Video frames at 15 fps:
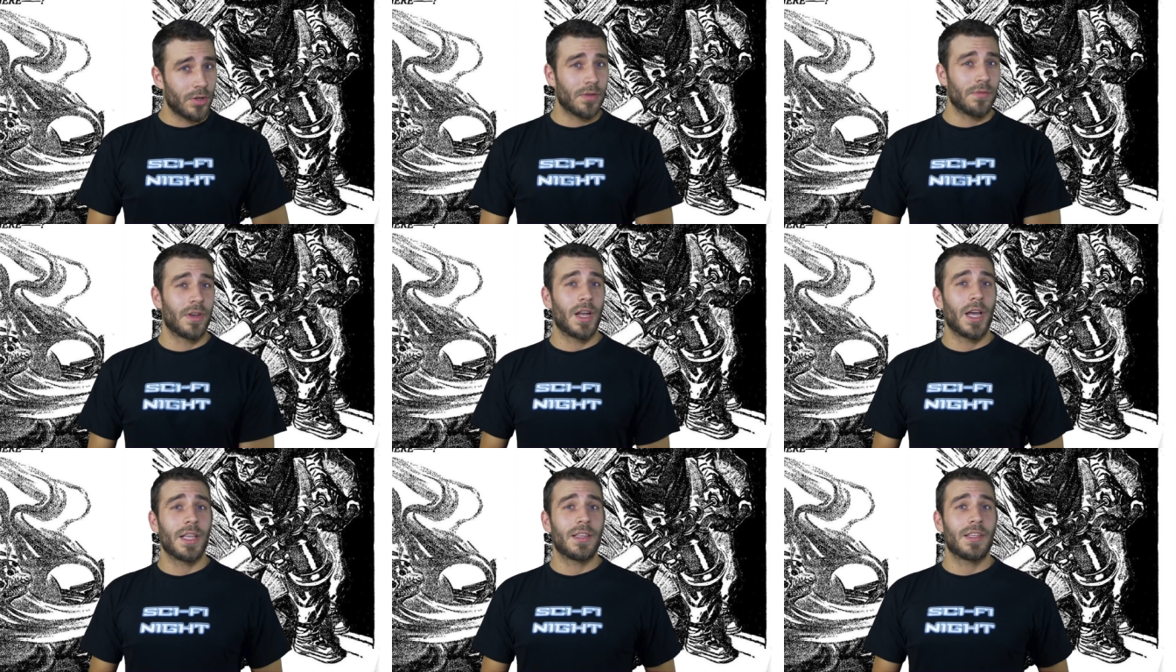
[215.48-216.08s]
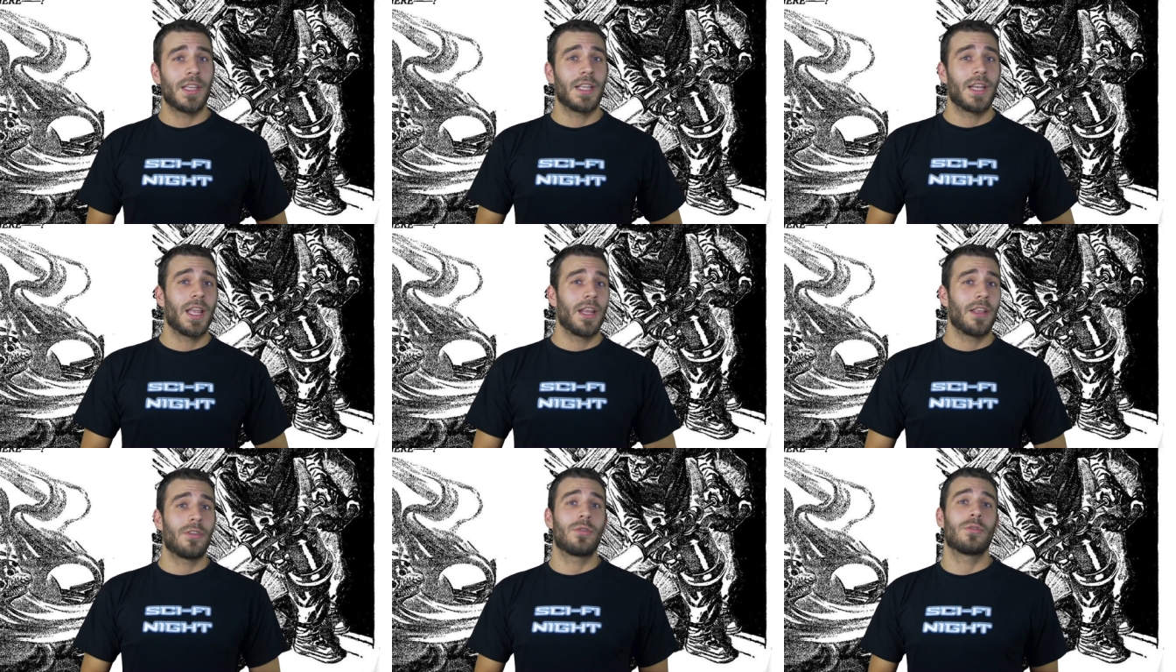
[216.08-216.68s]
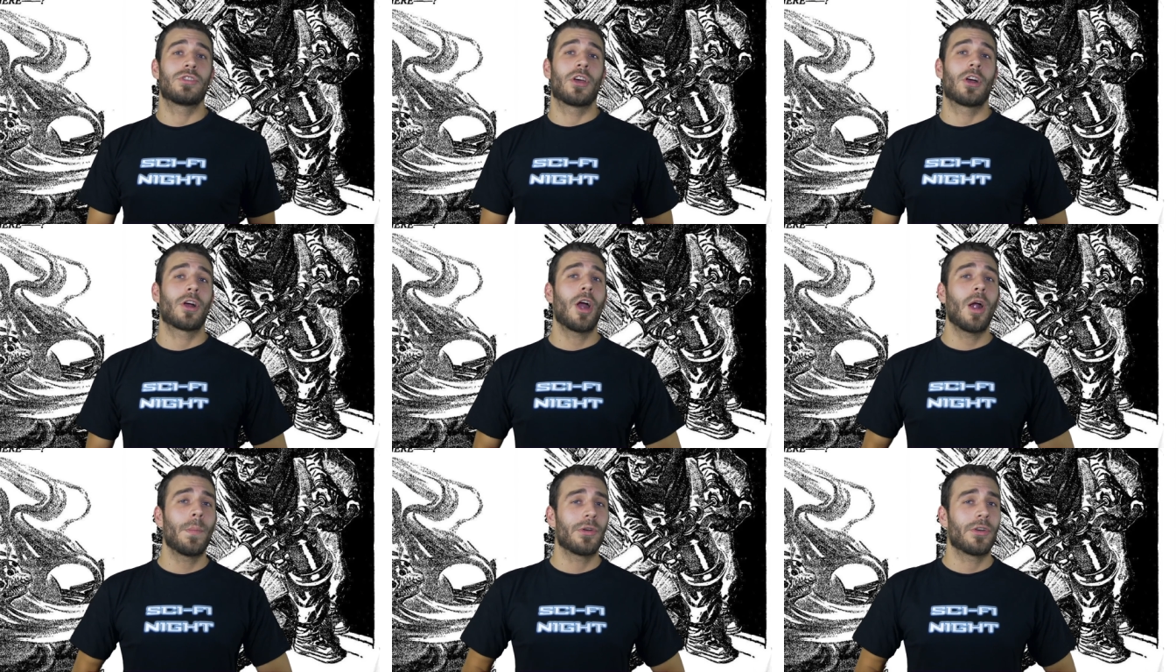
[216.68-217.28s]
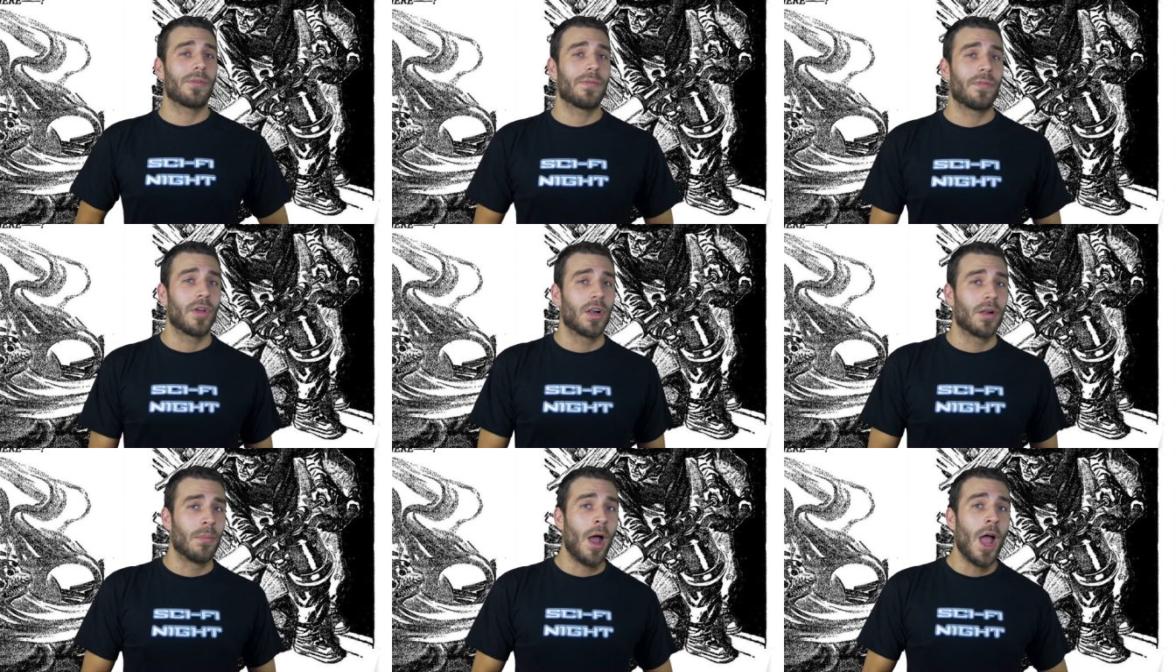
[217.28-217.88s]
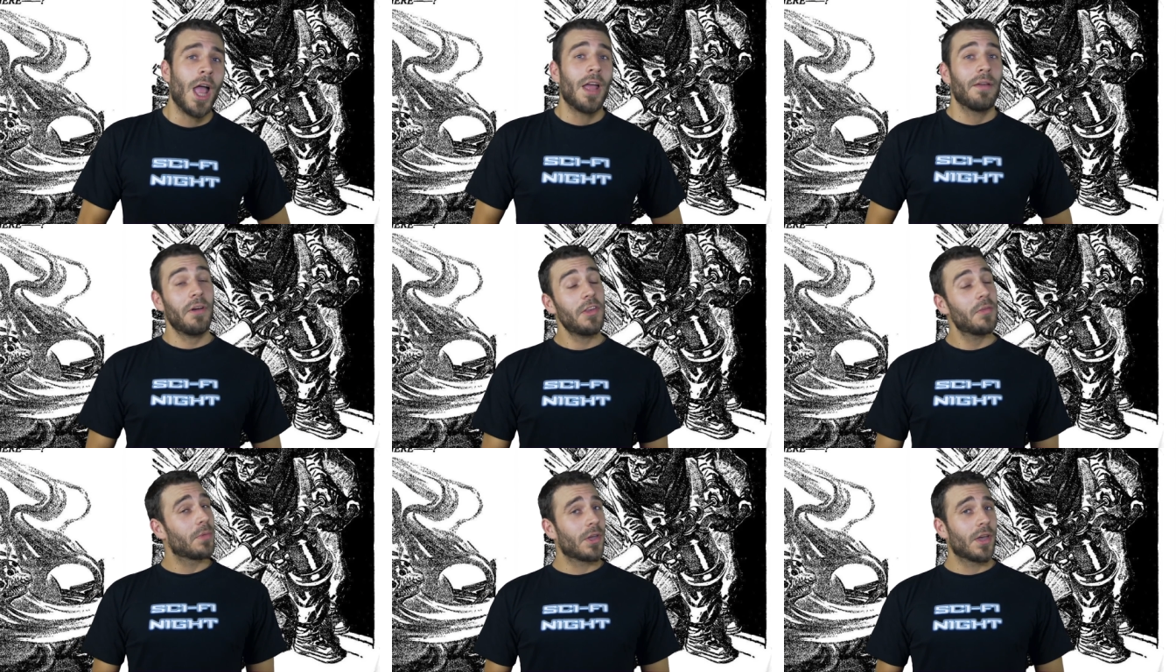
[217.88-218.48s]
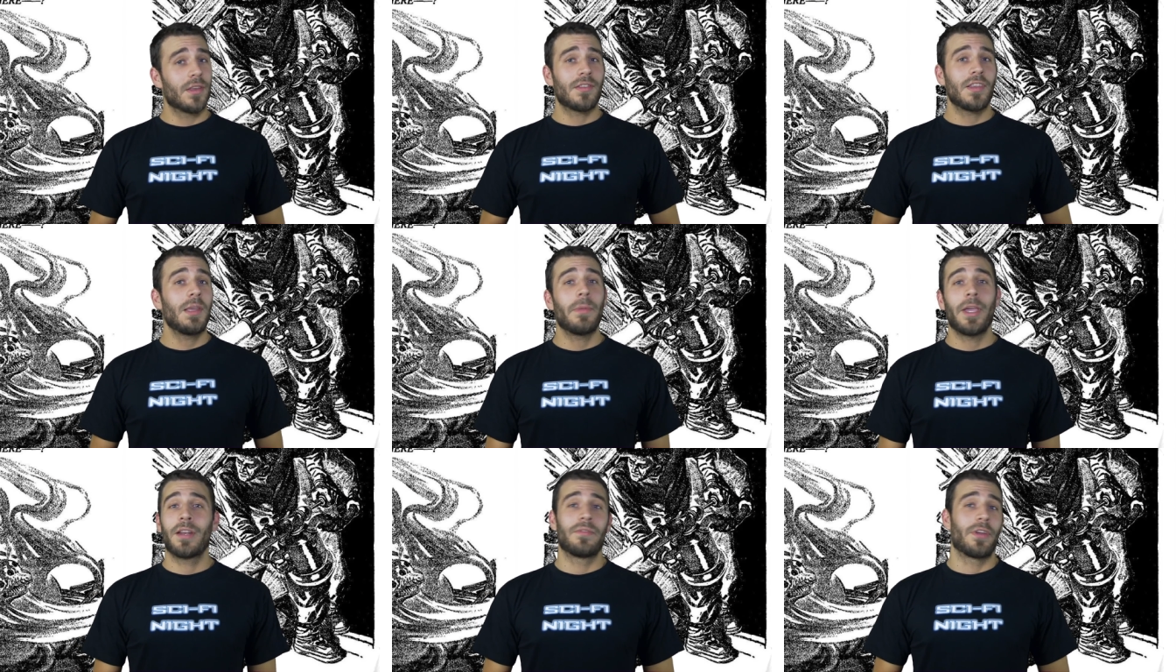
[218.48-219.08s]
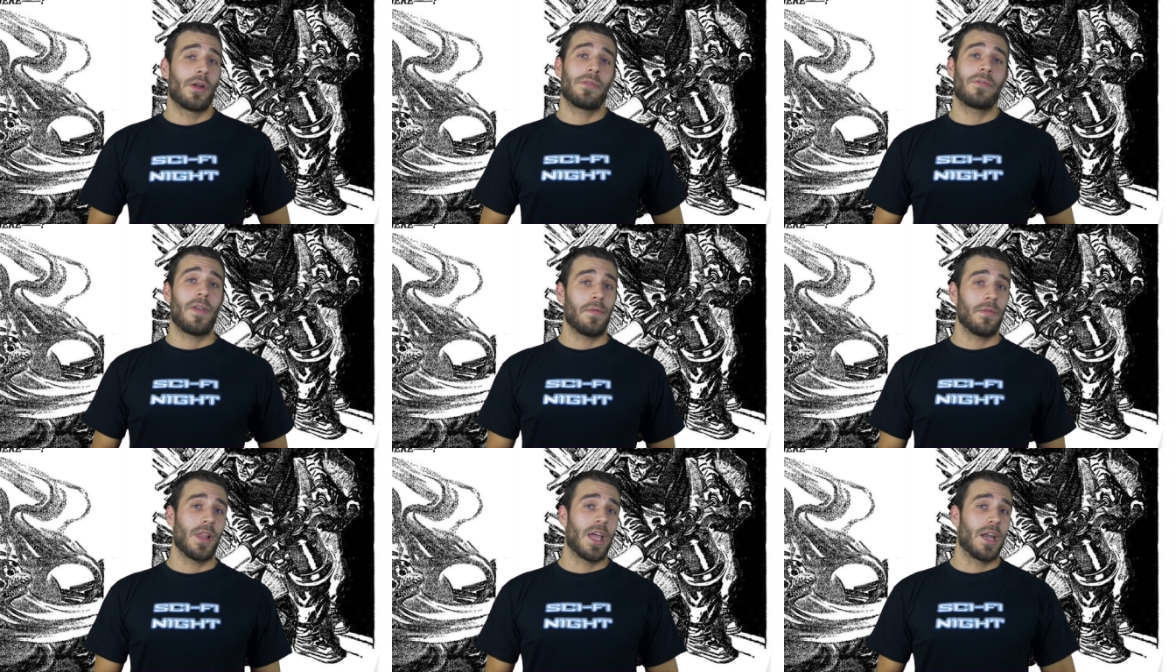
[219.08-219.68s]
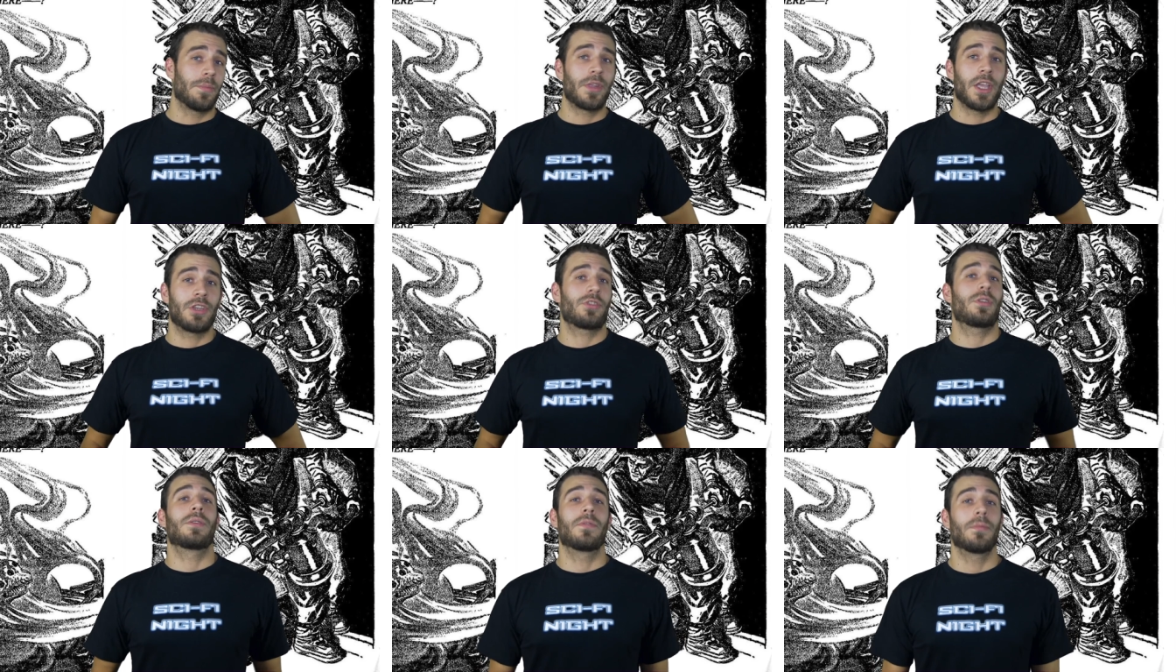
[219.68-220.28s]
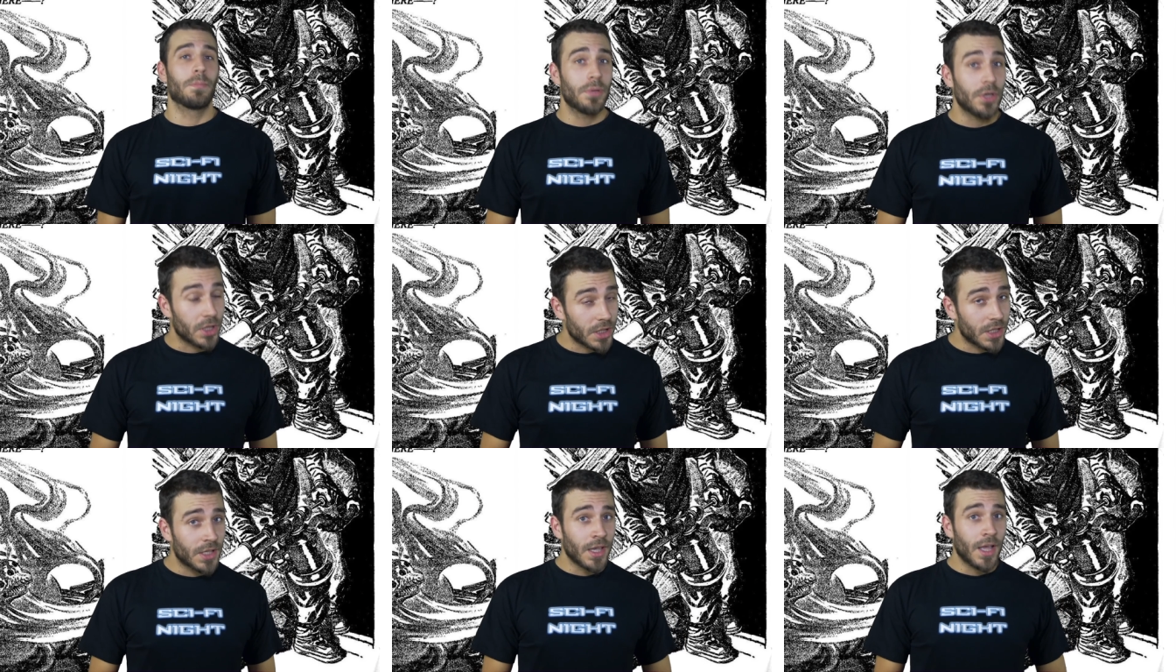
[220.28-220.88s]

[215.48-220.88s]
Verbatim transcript: to the 1982 John Carpenter film, that's because he made a very faithful adaptation of the book,